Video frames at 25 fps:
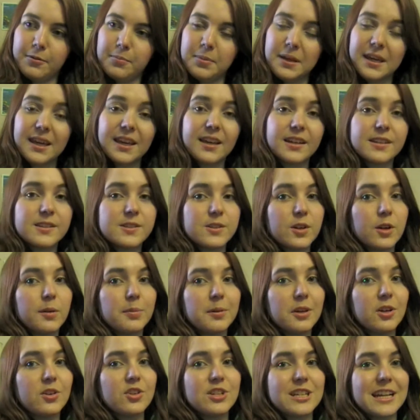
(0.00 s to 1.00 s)
being a
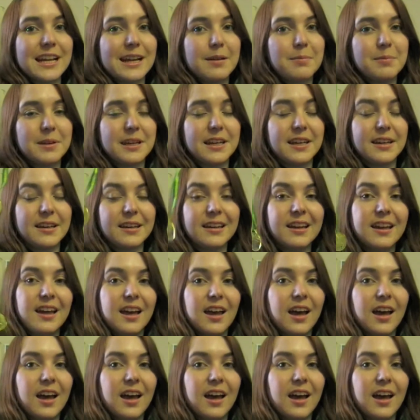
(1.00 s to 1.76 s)
Sofio champion.